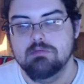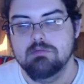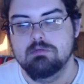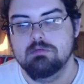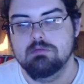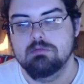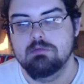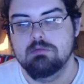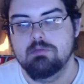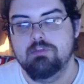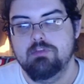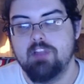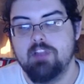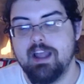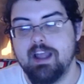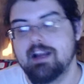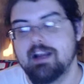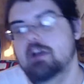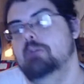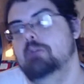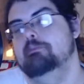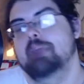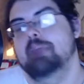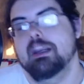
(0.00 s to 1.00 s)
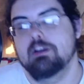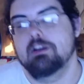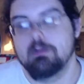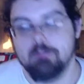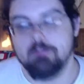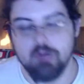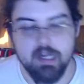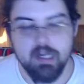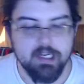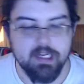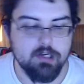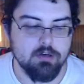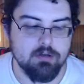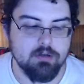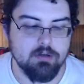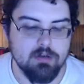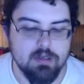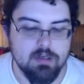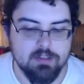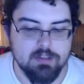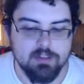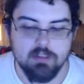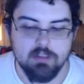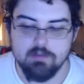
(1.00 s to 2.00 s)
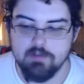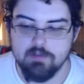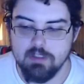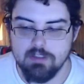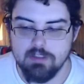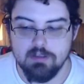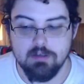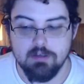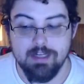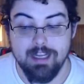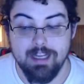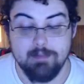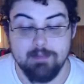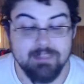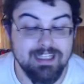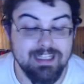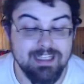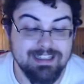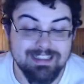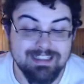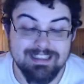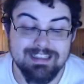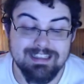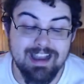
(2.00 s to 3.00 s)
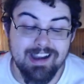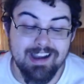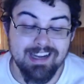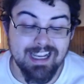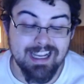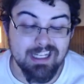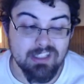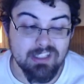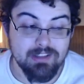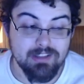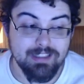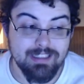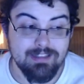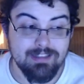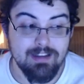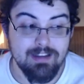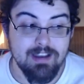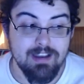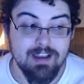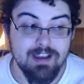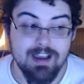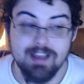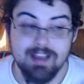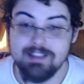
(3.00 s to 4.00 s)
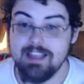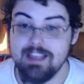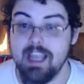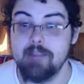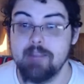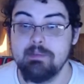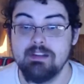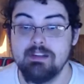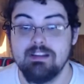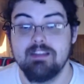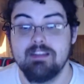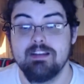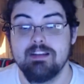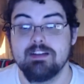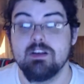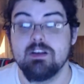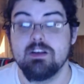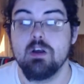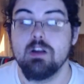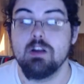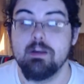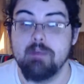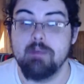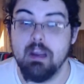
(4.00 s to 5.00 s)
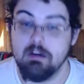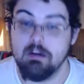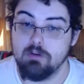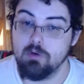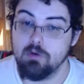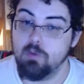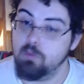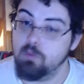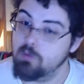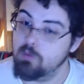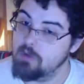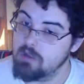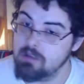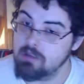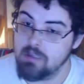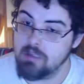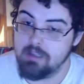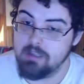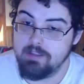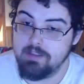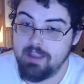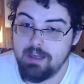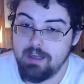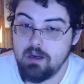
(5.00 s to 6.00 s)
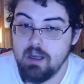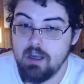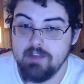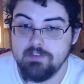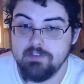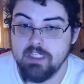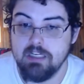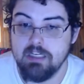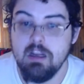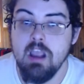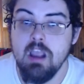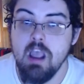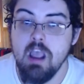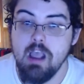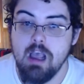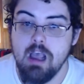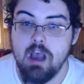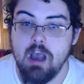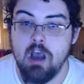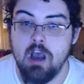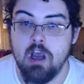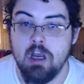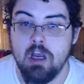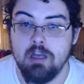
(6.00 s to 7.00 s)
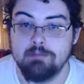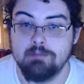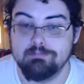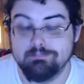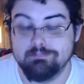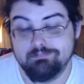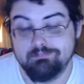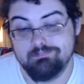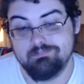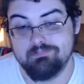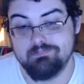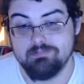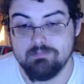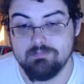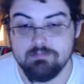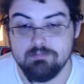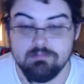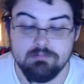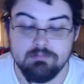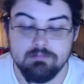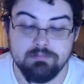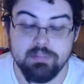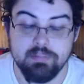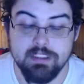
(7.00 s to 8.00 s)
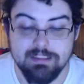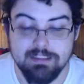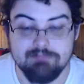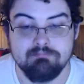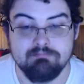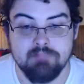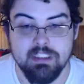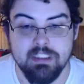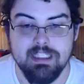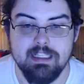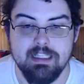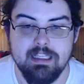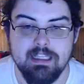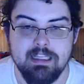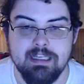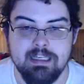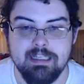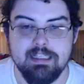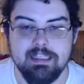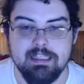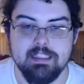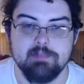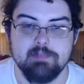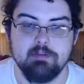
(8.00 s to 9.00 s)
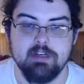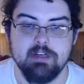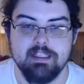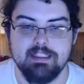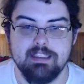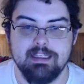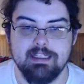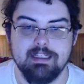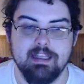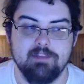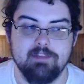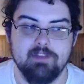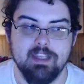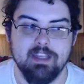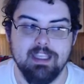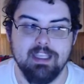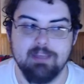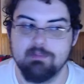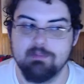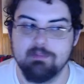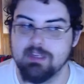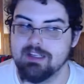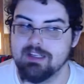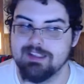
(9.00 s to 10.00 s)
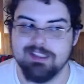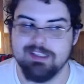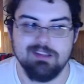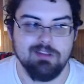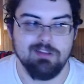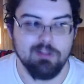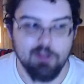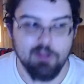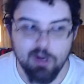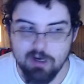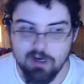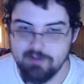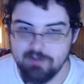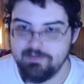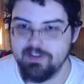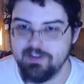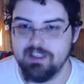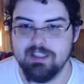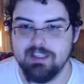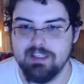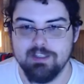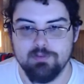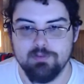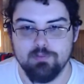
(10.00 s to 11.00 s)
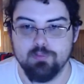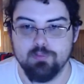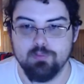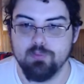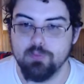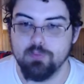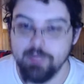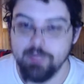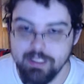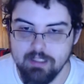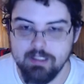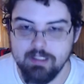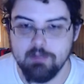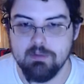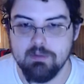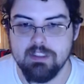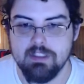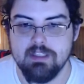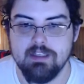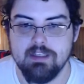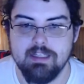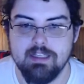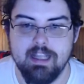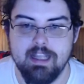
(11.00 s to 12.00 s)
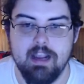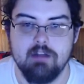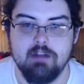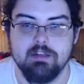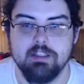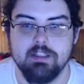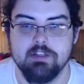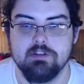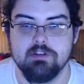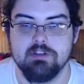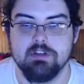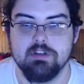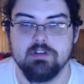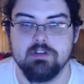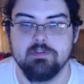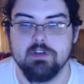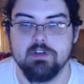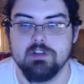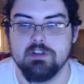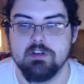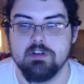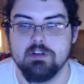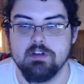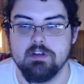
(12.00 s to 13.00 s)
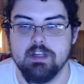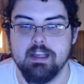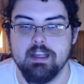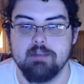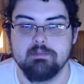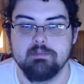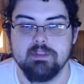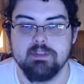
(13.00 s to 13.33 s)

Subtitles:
flat out make or break your Zerg vs. Zerg games. And it's not actually a timing that they talk about that often, but it is pretty significant because the larva is really what's going to count in your Zerg vs. Zerg games.